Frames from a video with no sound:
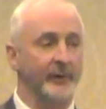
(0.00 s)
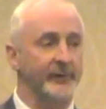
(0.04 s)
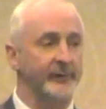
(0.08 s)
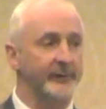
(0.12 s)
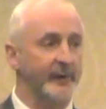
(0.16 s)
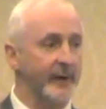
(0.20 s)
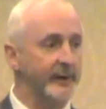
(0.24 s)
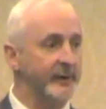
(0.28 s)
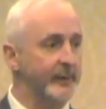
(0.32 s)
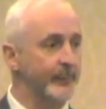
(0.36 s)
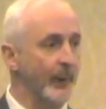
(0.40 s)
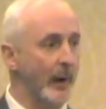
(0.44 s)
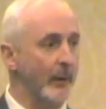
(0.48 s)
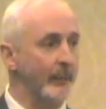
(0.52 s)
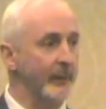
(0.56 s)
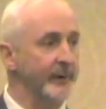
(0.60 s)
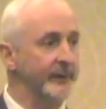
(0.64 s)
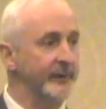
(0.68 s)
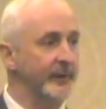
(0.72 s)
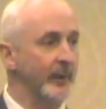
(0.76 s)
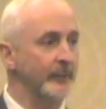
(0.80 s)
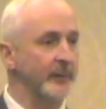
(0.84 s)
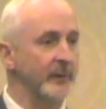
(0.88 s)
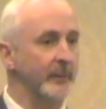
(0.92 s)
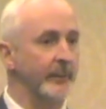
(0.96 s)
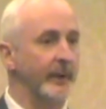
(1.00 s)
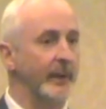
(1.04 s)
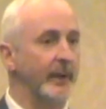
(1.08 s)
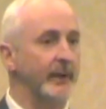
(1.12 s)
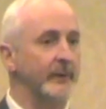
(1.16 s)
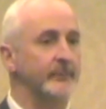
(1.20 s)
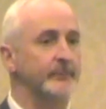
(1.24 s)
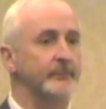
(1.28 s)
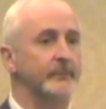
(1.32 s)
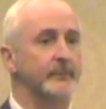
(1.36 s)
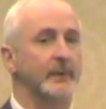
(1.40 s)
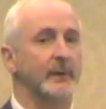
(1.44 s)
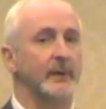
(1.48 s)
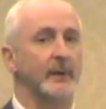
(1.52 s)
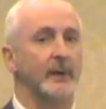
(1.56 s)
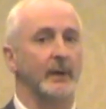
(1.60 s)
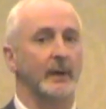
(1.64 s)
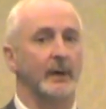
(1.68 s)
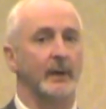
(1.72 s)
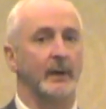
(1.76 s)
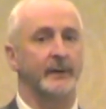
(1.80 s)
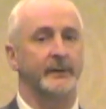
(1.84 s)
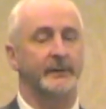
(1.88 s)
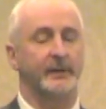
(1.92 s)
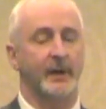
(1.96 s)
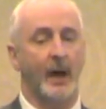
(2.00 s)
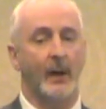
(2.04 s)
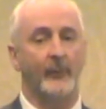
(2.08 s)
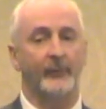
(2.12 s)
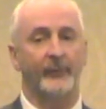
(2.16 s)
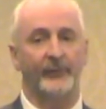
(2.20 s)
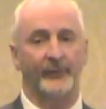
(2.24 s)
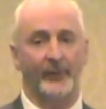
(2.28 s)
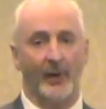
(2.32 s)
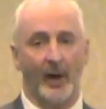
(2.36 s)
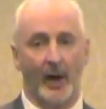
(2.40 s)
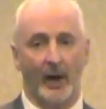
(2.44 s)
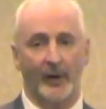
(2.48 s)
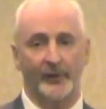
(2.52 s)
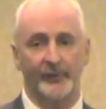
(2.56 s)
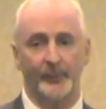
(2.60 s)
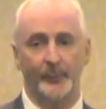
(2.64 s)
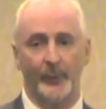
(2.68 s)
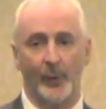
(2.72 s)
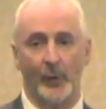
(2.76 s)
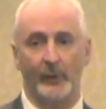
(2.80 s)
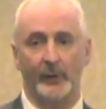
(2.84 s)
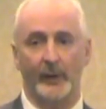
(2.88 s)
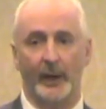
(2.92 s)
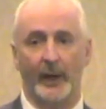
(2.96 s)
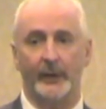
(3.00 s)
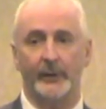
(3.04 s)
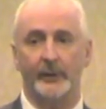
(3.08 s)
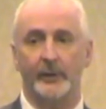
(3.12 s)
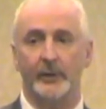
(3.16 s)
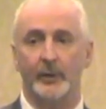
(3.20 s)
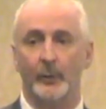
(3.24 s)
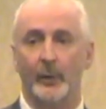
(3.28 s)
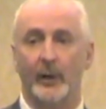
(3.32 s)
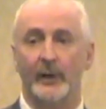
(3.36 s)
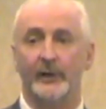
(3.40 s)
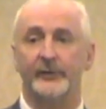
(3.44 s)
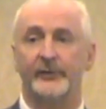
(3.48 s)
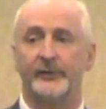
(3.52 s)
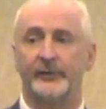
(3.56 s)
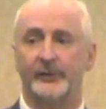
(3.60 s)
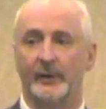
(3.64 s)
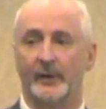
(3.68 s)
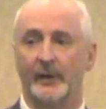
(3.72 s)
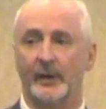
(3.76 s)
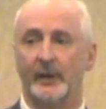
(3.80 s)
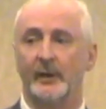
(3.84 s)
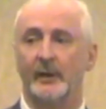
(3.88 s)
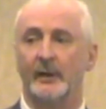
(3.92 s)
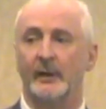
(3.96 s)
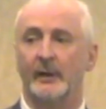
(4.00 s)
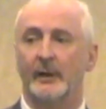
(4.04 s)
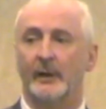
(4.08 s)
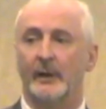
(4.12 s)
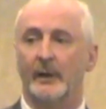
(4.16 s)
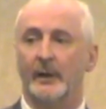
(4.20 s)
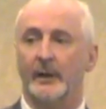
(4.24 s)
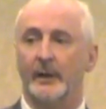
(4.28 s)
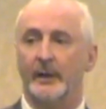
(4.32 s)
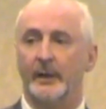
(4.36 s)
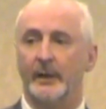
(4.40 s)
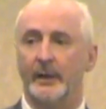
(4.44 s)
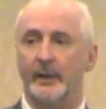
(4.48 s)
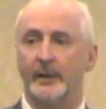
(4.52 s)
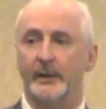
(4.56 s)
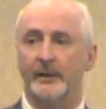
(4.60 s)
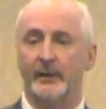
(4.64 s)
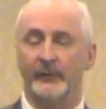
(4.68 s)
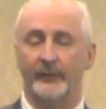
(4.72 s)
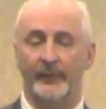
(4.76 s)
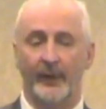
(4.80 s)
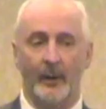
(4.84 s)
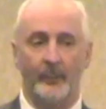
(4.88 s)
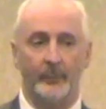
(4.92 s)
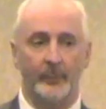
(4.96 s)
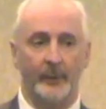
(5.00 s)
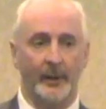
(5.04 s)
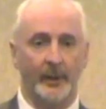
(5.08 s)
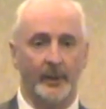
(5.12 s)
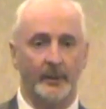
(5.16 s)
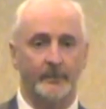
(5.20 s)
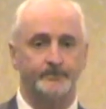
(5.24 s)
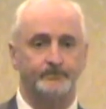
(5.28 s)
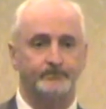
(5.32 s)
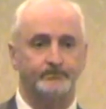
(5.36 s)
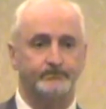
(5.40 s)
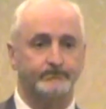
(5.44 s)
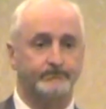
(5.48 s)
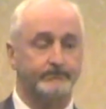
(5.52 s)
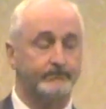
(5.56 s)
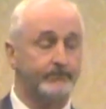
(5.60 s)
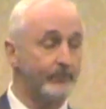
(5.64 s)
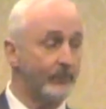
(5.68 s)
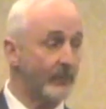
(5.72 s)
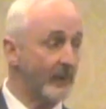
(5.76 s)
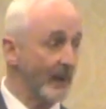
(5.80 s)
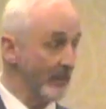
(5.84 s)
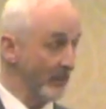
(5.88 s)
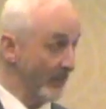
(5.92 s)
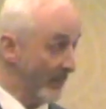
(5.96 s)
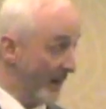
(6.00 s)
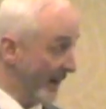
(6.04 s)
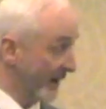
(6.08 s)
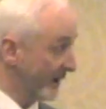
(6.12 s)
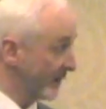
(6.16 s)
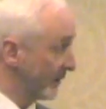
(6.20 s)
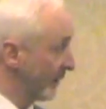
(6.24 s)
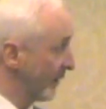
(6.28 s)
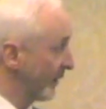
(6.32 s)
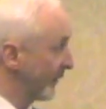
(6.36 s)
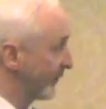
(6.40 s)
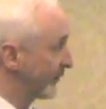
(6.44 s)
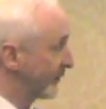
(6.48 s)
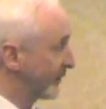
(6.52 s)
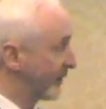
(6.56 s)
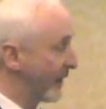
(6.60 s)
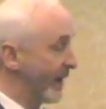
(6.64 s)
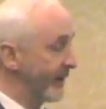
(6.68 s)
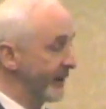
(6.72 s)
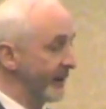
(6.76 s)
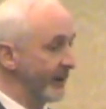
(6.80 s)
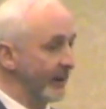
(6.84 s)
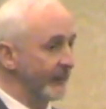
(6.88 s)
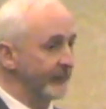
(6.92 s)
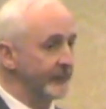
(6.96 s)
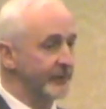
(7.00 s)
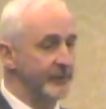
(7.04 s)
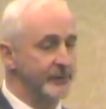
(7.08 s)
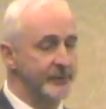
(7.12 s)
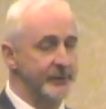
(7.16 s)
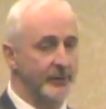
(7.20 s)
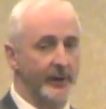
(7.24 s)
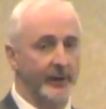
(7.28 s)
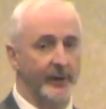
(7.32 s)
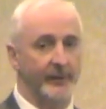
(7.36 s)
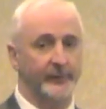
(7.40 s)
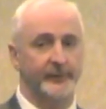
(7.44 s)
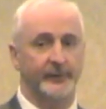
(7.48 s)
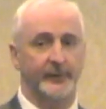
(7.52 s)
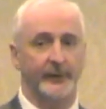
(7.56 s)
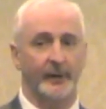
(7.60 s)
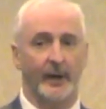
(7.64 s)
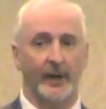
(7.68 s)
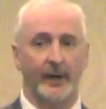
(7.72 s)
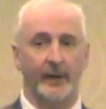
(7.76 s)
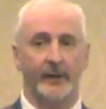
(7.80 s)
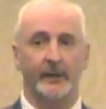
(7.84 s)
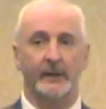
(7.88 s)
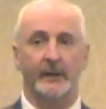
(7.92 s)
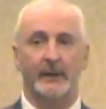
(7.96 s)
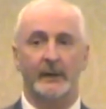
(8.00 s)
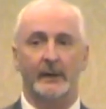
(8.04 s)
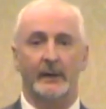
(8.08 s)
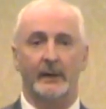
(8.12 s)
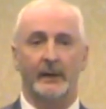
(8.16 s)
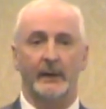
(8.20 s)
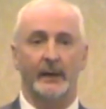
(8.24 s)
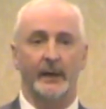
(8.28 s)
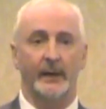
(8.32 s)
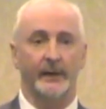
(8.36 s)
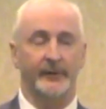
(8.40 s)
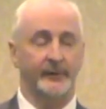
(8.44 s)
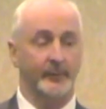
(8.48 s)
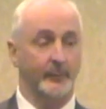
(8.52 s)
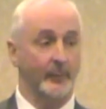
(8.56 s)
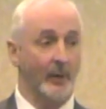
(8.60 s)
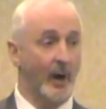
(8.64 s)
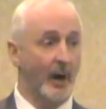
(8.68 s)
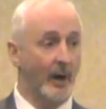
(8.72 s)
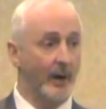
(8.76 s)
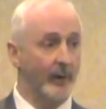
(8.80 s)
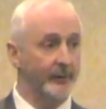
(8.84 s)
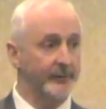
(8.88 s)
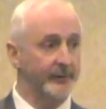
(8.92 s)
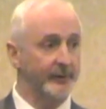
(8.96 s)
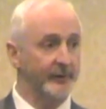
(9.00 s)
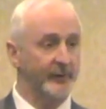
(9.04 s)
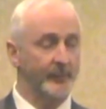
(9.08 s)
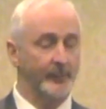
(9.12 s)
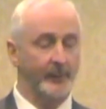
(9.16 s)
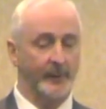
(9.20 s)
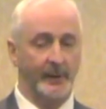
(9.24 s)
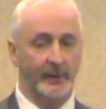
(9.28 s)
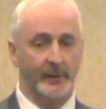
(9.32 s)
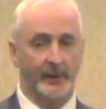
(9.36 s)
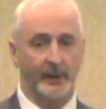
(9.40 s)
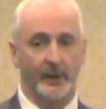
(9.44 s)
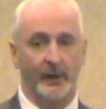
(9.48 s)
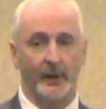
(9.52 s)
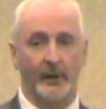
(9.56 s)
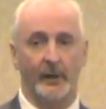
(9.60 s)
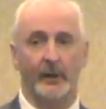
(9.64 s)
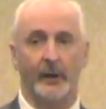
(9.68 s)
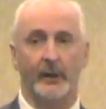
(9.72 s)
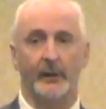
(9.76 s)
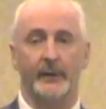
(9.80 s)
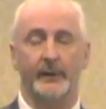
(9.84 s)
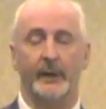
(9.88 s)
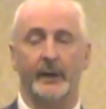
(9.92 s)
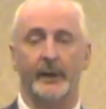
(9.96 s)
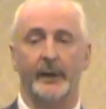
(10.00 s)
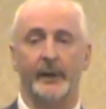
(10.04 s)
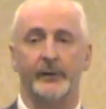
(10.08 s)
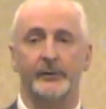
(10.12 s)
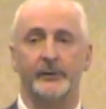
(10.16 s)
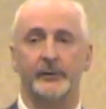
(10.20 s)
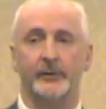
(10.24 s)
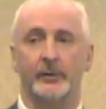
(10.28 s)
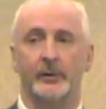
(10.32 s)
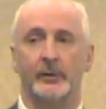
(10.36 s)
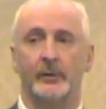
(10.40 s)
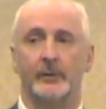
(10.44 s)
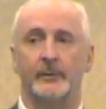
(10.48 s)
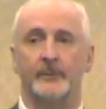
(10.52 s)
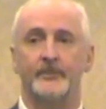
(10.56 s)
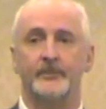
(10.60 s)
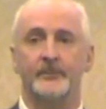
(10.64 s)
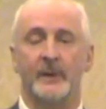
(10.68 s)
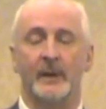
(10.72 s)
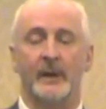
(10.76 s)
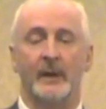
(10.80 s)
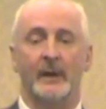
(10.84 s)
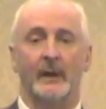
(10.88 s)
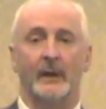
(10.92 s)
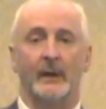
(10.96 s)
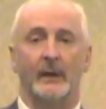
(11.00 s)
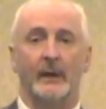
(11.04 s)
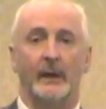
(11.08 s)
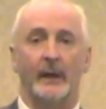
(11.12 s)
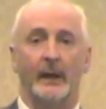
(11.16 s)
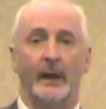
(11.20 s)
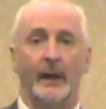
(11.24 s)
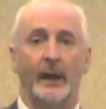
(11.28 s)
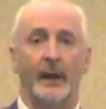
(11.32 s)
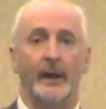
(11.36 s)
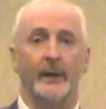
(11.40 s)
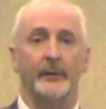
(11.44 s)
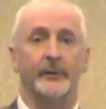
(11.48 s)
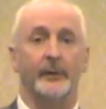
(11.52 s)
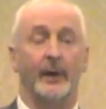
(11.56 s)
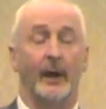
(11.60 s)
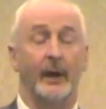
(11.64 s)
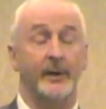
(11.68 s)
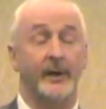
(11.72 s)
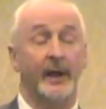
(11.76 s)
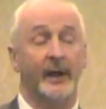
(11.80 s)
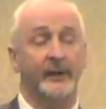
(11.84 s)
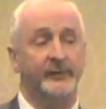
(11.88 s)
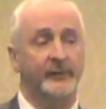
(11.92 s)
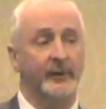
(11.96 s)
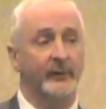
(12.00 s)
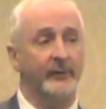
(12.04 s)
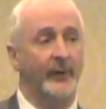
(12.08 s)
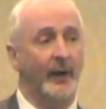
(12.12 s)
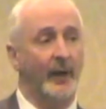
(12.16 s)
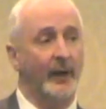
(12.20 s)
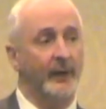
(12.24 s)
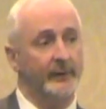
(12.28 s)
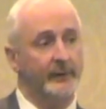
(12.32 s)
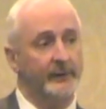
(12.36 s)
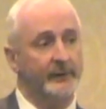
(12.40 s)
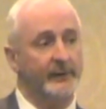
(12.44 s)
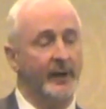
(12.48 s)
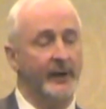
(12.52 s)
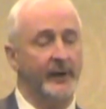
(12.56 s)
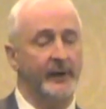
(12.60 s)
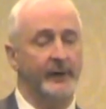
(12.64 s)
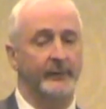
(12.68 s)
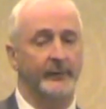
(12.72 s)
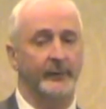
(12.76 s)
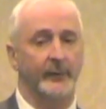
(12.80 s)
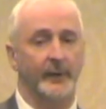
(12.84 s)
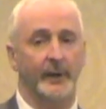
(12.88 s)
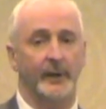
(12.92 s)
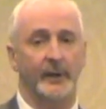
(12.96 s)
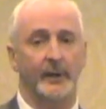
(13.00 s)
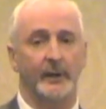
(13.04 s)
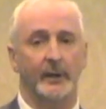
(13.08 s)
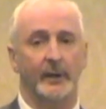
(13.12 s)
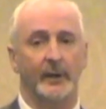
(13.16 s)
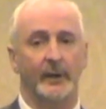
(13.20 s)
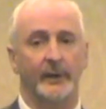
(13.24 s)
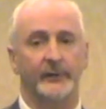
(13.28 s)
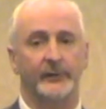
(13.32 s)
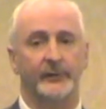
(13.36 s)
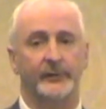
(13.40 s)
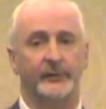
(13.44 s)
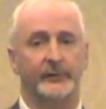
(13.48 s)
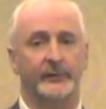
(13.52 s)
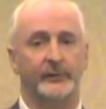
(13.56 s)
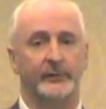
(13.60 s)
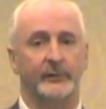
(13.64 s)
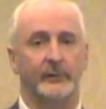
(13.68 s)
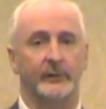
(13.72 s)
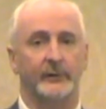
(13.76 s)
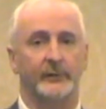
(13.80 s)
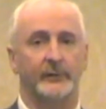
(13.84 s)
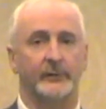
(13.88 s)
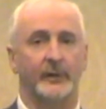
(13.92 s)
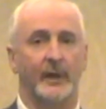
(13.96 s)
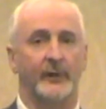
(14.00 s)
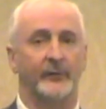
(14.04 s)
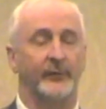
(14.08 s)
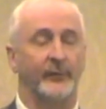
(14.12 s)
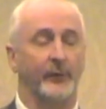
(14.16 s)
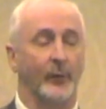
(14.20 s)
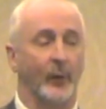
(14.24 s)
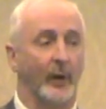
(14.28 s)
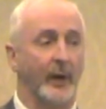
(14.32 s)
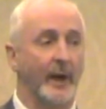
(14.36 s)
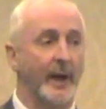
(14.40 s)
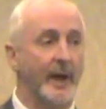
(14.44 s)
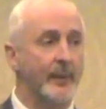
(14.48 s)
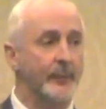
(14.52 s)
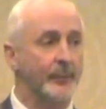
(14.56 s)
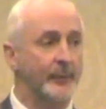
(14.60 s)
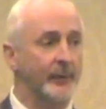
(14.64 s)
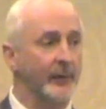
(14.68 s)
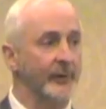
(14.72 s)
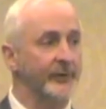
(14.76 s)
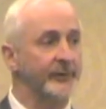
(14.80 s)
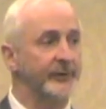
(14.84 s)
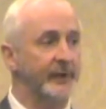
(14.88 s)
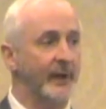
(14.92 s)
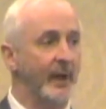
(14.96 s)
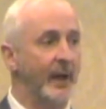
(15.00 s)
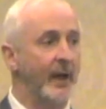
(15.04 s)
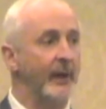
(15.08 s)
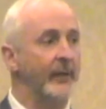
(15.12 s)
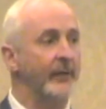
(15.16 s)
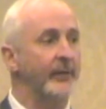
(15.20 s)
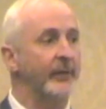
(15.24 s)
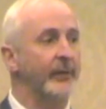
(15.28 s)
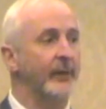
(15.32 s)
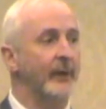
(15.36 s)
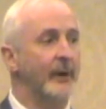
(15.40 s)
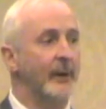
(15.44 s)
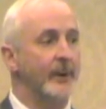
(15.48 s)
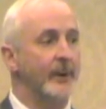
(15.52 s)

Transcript: State Department diplomat Tom Farr spoke at UNC in November. Michael is kind enough to join us tonight and tomorrow to speak here and at Duke. And our next event, tentatively, is set for April 10th,